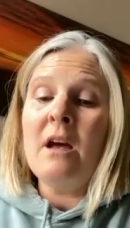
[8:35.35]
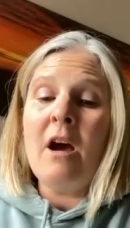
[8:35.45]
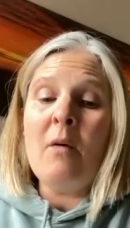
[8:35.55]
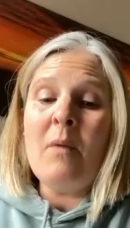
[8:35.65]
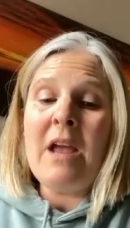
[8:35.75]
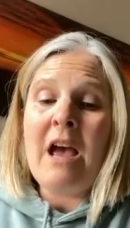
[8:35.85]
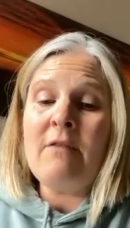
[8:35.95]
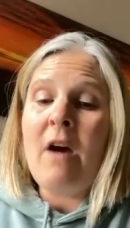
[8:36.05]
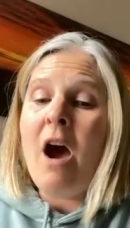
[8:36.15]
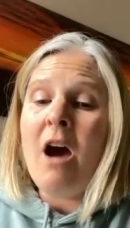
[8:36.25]
And we have
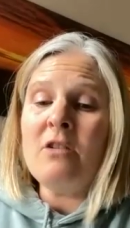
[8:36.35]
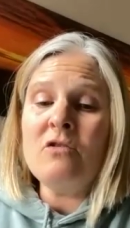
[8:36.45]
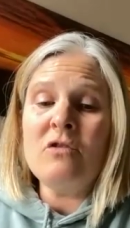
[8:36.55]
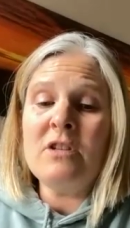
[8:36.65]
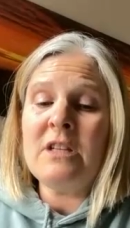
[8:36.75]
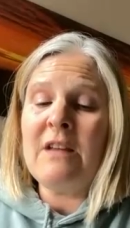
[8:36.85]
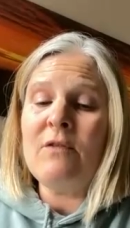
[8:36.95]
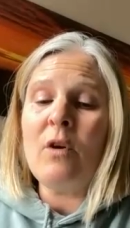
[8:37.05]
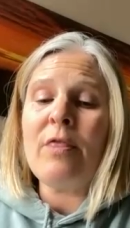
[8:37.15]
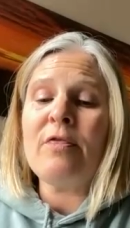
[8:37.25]
hundreds, if not